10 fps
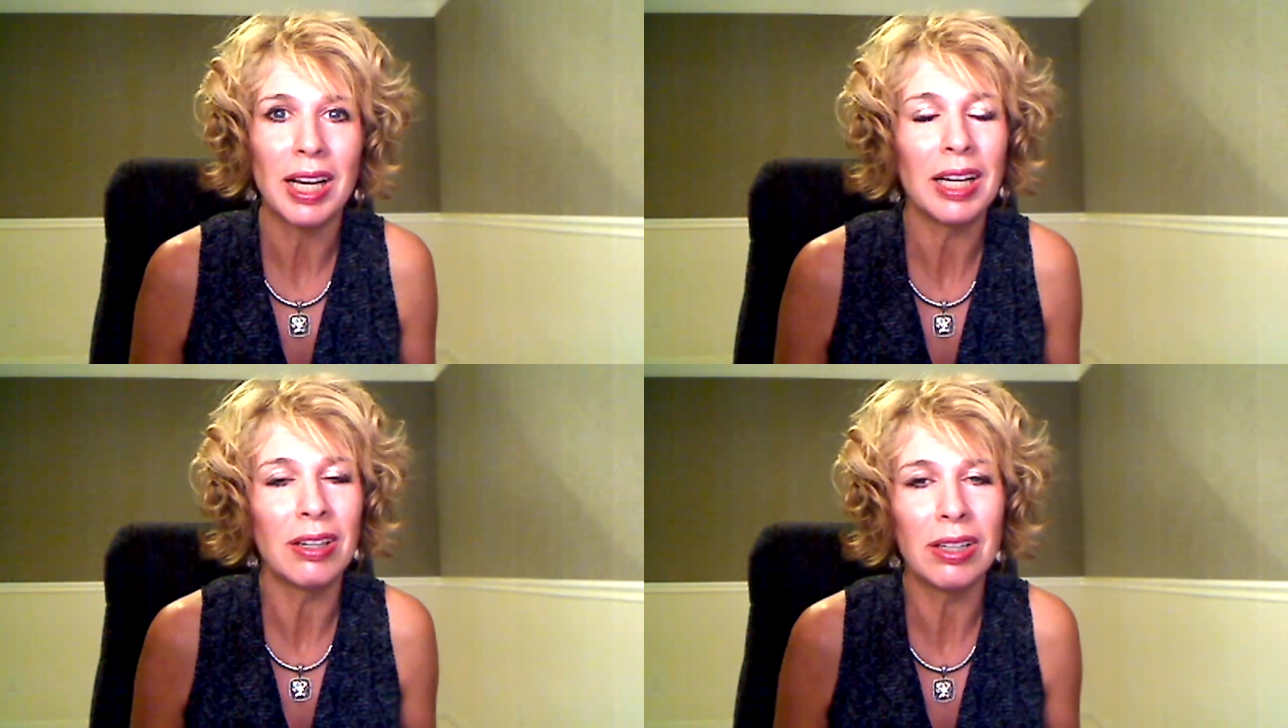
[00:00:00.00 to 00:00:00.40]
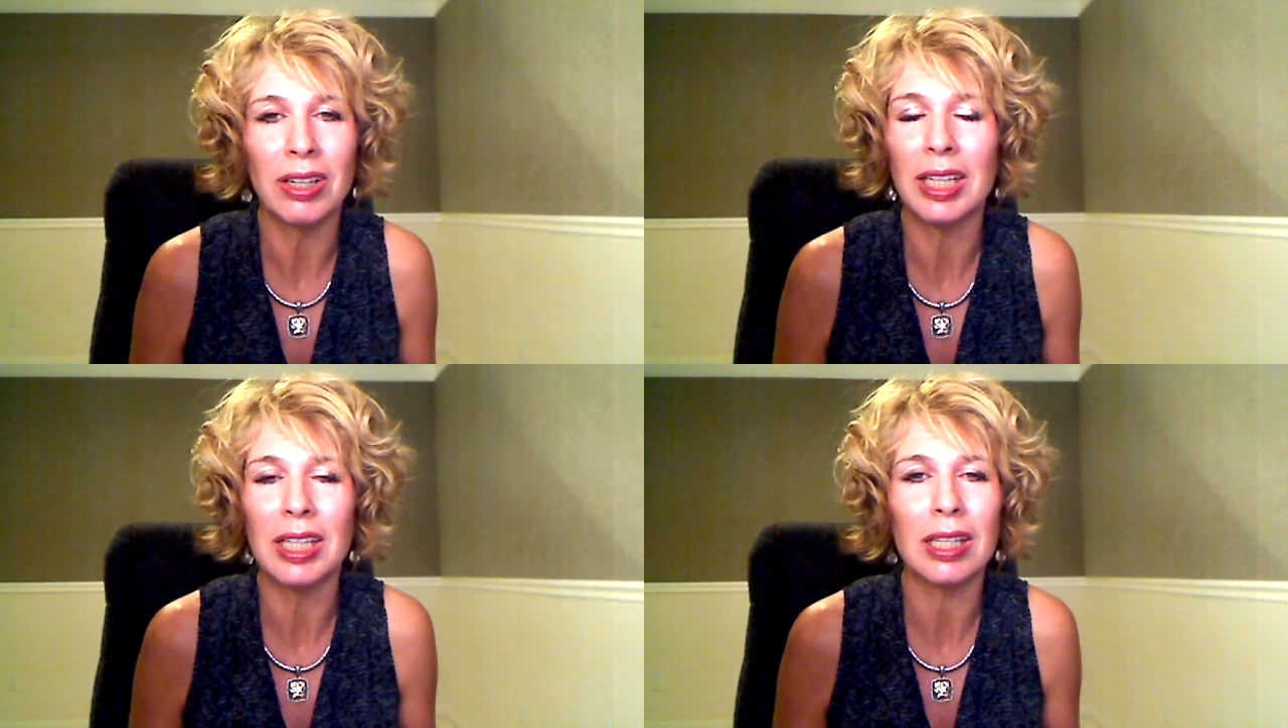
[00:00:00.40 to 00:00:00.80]
I don't know.
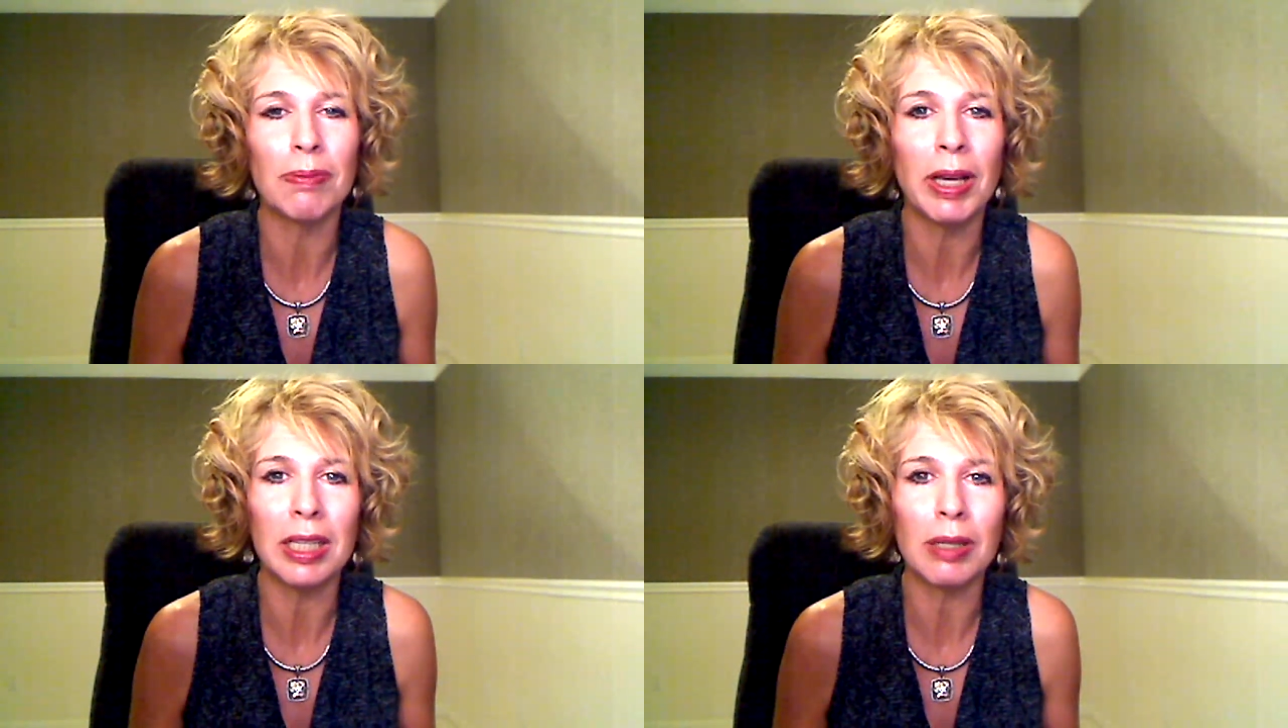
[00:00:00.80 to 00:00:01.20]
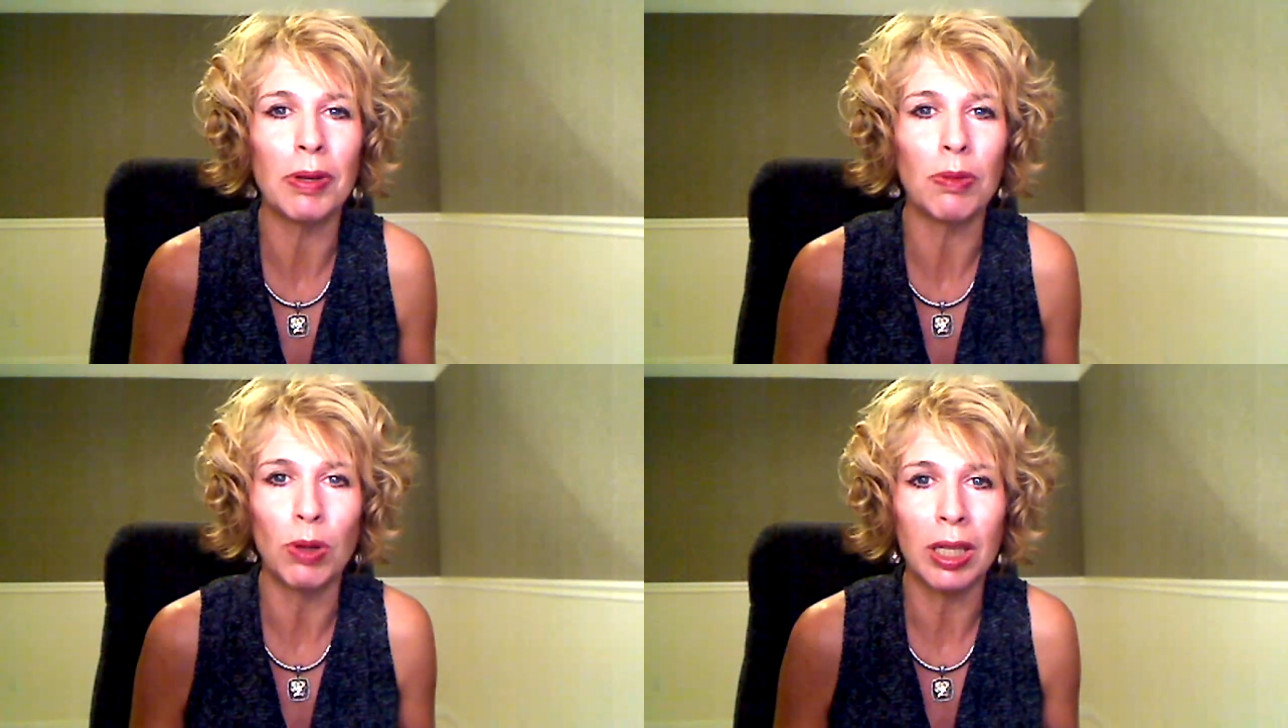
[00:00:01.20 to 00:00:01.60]
It just makes
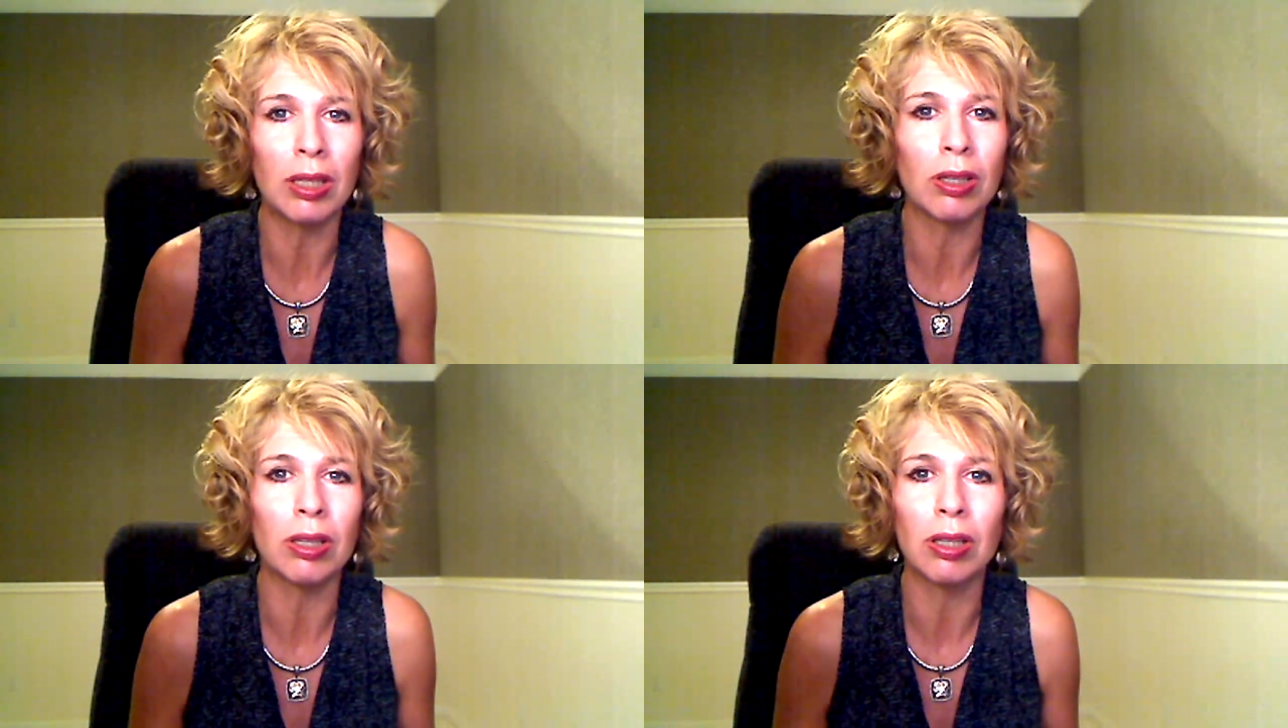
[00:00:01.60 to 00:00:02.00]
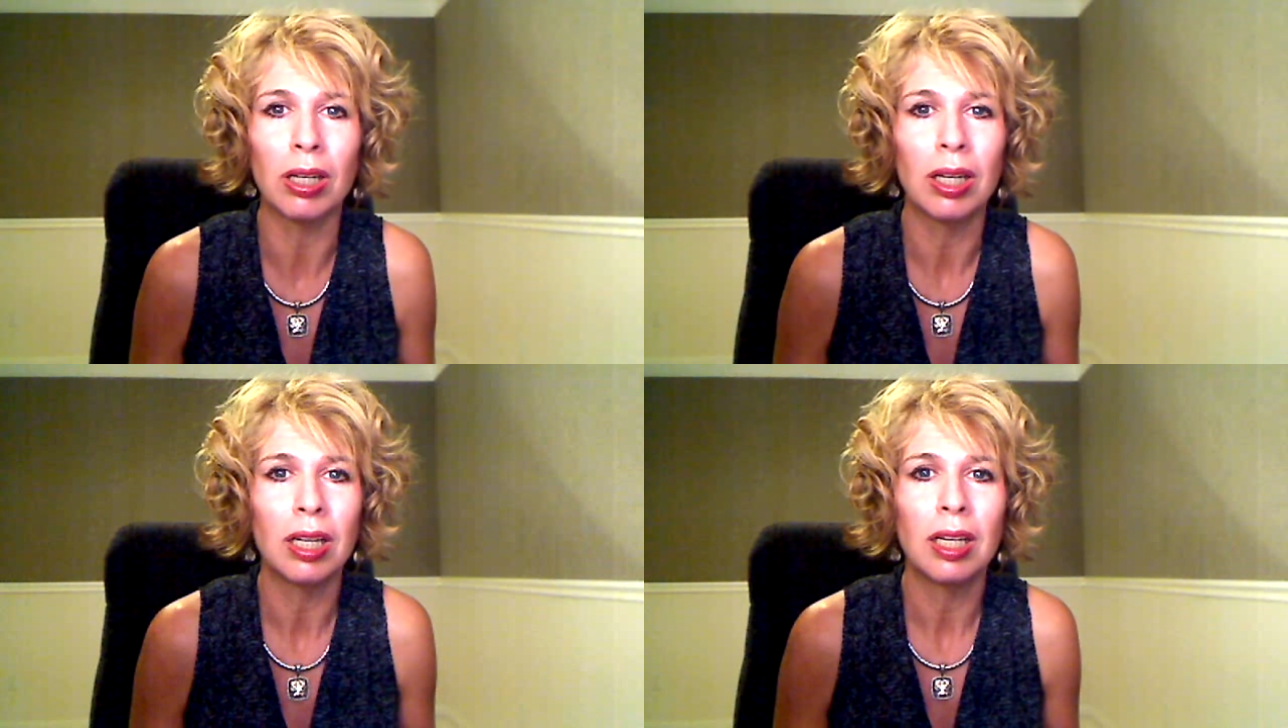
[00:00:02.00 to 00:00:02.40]
me wonder